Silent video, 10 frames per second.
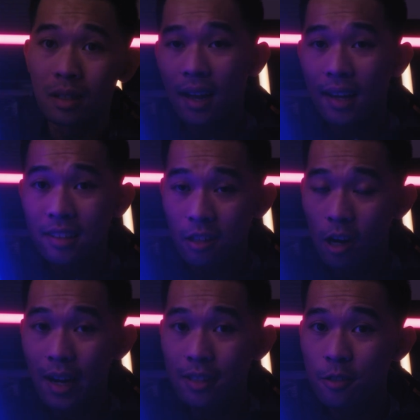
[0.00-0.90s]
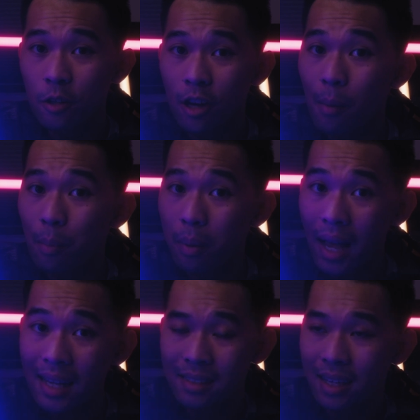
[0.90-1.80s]
As long as you're not
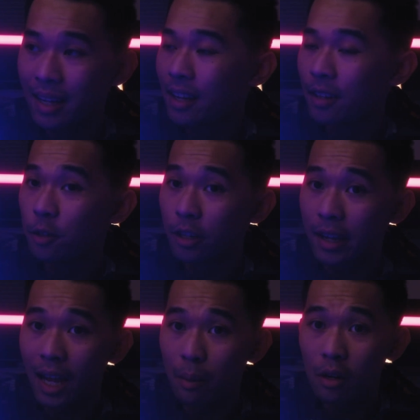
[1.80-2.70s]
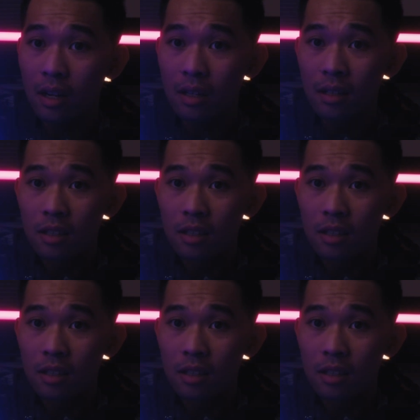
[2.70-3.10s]
blasting it into a camera,